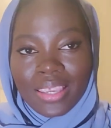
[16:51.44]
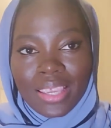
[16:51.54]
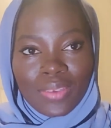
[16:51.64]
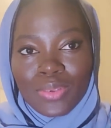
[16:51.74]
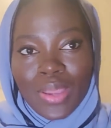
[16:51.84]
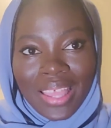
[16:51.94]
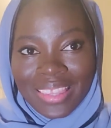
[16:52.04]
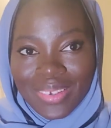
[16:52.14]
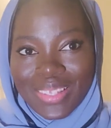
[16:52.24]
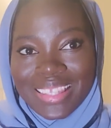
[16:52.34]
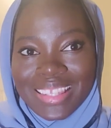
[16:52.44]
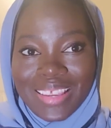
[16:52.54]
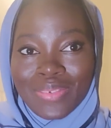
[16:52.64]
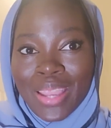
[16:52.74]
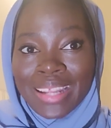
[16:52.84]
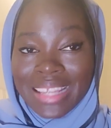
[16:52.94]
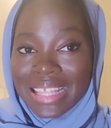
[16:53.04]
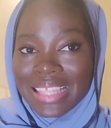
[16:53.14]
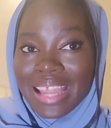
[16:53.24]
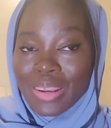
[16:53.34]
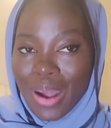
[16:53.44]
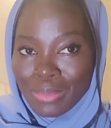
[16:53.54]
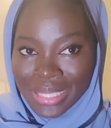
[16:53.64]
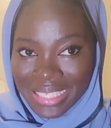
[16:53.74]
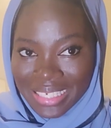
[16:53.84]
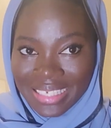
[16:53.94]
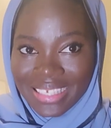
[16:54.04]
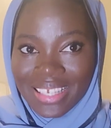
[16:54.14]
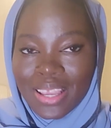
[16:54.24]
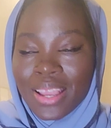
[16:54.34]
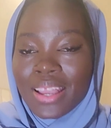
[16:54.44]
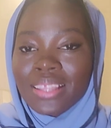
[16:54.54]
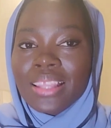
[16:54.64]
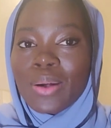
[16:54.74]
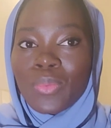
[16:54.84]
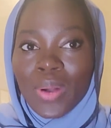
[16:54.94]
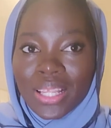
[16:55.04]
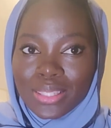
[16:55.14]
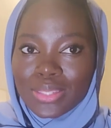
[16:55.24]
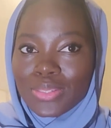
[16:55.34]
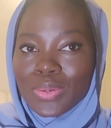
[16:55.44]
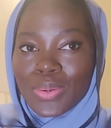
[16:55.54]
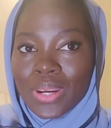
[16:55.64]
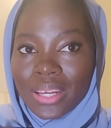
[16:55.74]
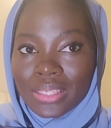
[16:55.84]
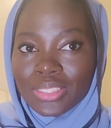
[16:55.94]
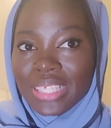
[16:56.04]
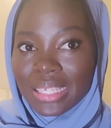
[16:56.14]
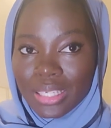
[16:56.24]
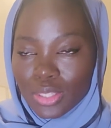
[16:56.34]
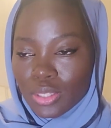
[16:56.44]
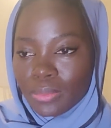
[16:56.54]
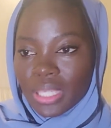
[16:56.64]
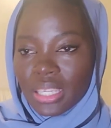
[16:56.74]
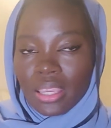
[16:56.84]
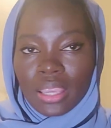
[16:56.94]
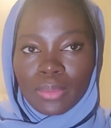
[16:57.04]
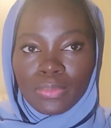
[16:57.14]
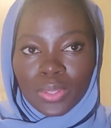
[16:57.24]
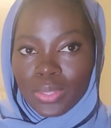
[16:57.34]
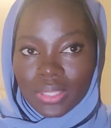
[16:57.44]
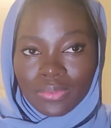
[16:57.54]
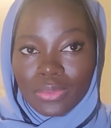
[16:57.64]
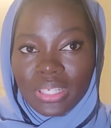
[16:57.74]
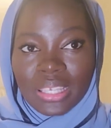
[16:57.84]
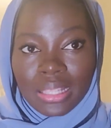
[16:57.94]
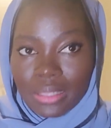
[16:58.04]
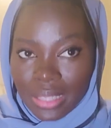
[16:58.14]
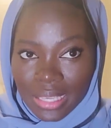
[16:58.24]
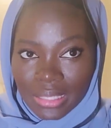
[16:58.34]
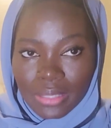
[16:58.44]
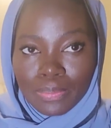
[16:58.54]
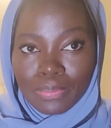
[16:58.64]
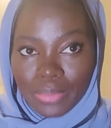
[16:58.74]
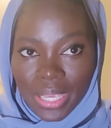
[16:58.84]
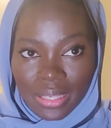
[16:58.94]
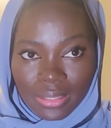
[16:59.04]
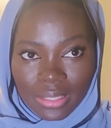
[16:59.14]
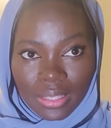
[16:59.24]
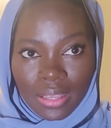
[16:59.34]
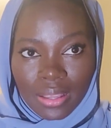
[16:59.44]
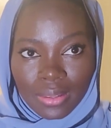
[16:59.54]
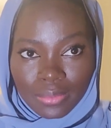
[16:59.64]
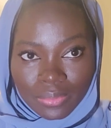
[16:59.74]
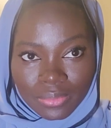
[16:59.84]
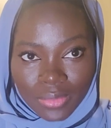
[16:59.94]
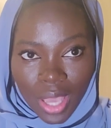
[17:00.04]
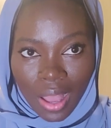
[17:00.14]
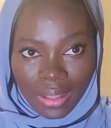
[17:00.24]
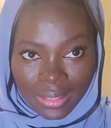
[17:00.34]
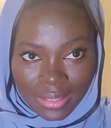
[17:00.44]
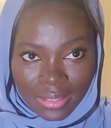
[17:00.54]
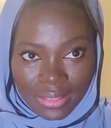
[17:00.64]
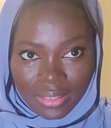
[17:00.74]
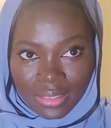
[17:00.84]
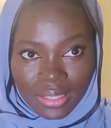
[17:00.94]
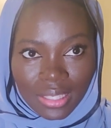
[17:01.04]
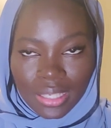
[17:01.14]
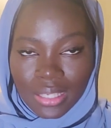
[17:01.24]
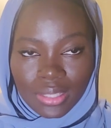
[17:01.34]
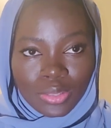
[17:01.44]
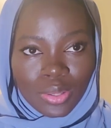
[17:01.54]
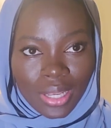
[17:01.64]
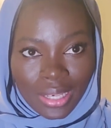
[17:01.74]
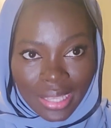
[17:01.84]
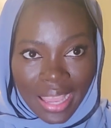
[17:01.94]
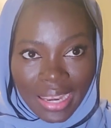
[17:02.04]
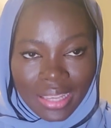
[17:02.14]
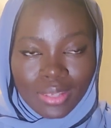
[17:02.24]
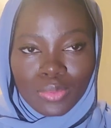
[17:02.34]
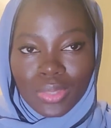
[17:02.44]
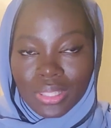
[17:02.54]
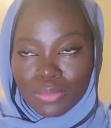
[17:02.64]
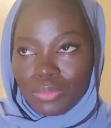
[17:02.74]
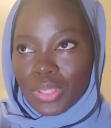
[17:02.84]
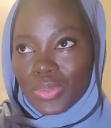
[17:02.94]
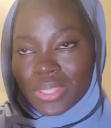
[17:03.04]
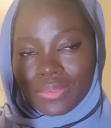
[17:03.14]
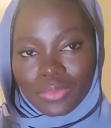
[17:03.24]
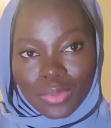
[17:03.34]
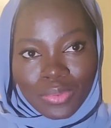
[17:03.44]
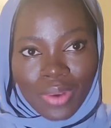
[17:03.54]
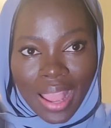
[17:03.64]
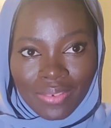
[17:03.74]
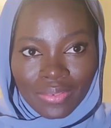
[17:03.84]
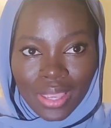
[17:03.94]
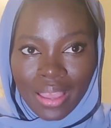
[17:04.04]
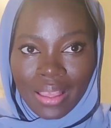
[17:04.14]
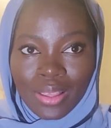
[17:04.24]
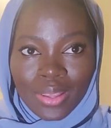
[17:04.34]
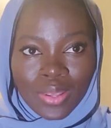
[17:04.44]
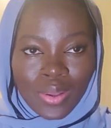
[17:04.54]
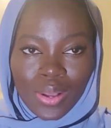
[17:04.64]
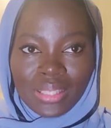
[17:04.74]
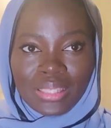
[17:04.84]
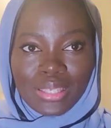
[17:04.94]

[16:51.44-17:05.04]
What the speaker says: if you are that anomaly that wants your Jannah to be a beautifully clayed, baked pot, you're gonna get it with beautiful raffia on